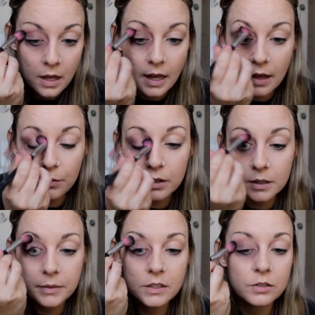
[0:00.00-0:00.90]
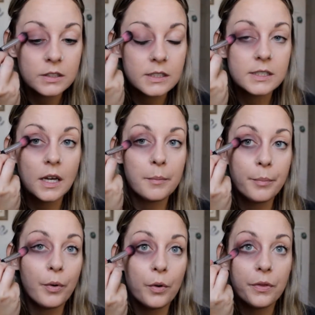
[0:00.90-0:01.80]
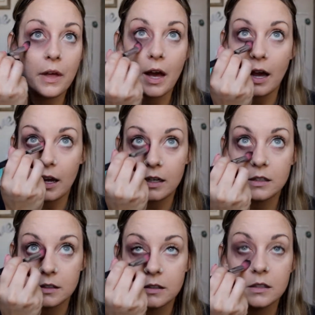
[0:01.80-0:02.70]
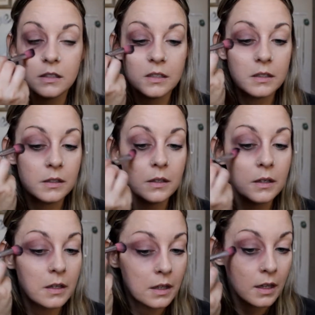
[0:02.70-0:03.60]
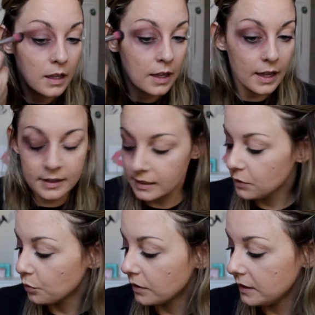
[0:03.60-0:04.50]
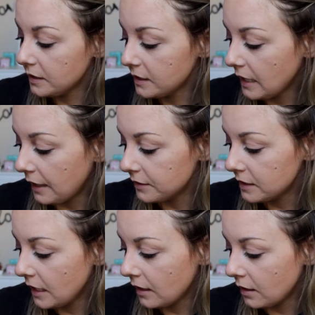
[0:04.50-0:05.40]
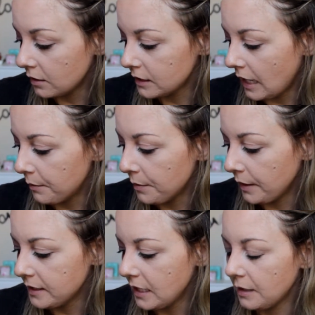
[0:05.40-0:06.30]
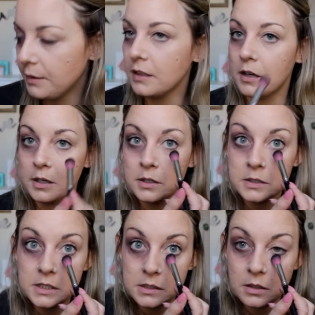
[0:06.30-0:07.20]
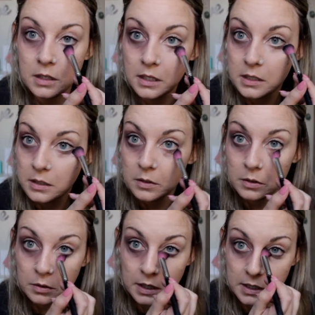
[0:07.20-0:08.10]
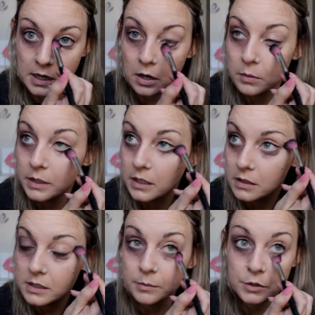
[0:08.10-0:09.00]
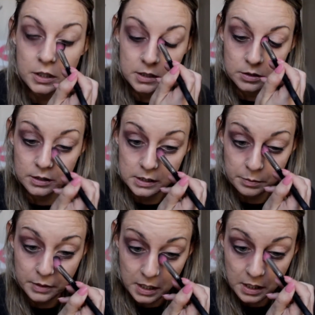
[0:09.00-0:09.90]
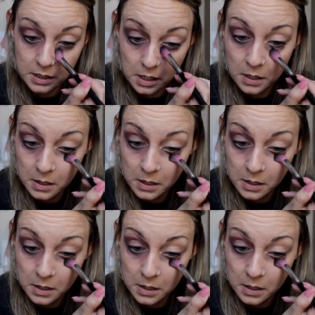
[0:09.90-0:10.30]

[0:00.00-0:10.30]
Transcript: And we're gonna be doing this on both eyes. And this really doesn't have to take a long time. It might take me longer like right now because I'm trying to explain.